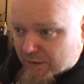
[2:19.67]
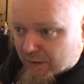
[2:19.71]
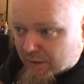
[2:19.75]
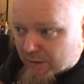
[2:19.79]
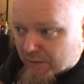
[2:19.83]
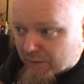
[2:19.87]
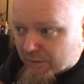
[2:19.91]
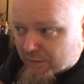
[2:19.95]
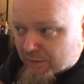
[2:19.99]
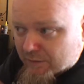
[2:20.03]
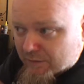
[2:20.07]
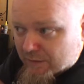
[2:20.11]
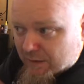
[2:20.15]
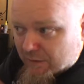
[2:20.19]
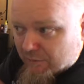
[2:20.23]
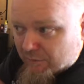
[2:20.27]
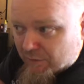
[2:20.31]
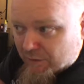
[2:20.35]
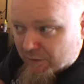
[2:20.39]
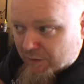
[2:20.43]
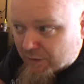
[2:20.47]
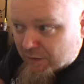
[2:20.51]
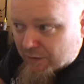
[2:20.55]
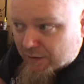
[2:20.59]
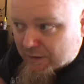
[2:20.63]
and
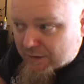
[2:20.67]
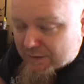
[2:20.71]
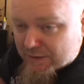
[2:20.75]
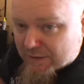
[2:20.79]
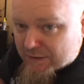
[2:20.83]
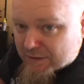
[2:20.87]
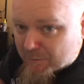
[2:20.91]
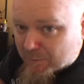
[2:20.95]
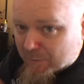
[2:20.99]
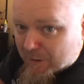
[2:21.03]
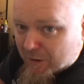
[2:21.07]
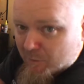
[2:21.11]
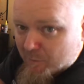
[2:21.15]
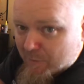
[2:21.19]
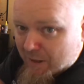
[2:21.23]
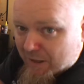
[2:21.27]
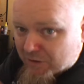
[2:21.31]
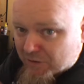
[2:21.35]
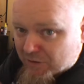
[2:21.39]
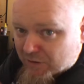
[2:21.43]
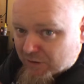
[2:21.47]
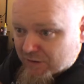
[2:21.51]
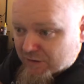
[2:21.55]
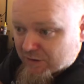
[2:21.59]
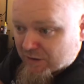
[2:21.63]
everything he says about
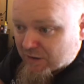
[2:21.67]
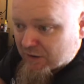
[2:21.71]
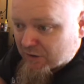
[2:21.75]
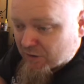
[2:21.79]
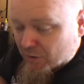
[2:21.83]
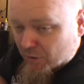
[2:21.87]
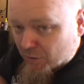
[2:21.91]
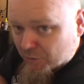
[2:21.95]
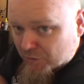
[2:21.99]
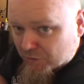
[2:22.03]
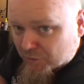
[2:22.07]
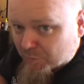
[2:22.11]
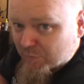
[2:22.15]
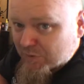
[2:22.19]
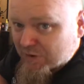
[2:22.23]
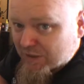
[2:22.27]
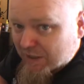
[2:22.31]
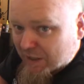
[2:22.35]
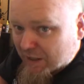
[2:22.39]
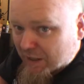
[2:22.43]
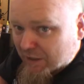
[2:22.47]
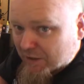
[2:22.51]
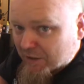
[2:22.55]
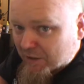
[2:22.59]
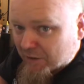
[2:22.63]
batteries is
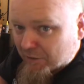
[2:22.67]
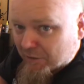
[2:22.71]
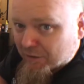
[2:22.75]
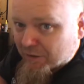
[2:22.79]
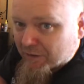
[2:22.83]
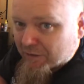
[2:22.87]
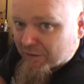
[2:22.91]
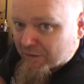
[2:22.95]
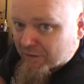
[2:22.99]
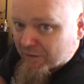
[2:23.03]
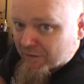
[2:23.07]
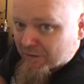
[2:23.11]
100% accurate.